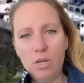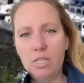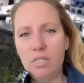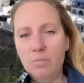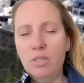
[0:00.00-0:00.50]

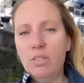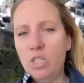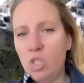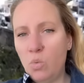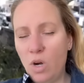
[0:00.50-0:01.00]
similar
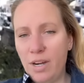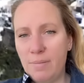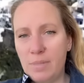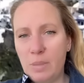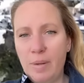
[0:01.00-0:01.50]

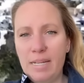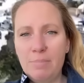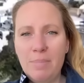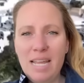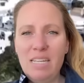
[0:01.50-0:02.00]
swarms, but
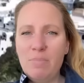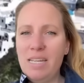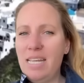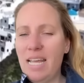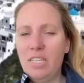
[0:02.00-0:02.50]
many,
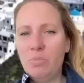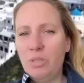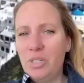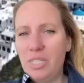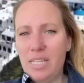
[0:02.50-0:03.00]
many
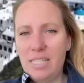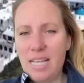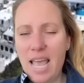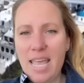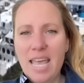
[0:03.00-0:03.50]
experts
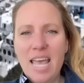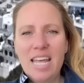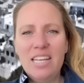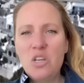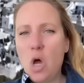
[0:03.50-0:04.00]
say
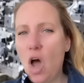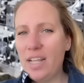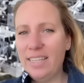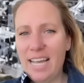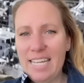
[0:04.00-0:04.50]

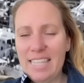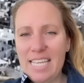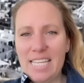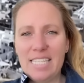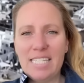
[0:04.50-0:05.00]
not like
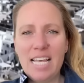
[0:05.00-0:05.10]
this,